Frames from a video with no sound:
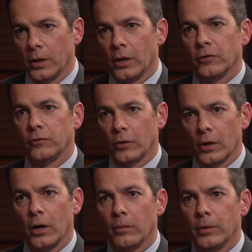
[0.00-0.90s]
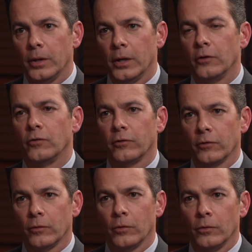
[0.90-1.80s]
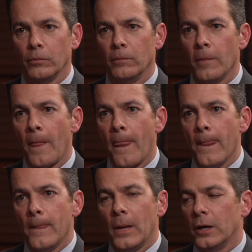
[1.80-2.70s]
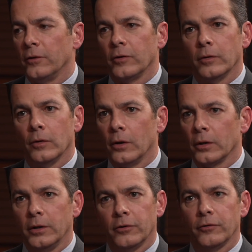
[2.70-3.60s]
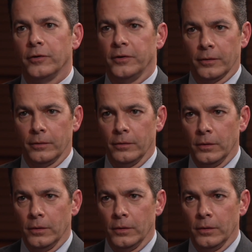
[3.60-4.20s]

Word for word: And I stood up and I addressed the room and I said, Look, here's the deal.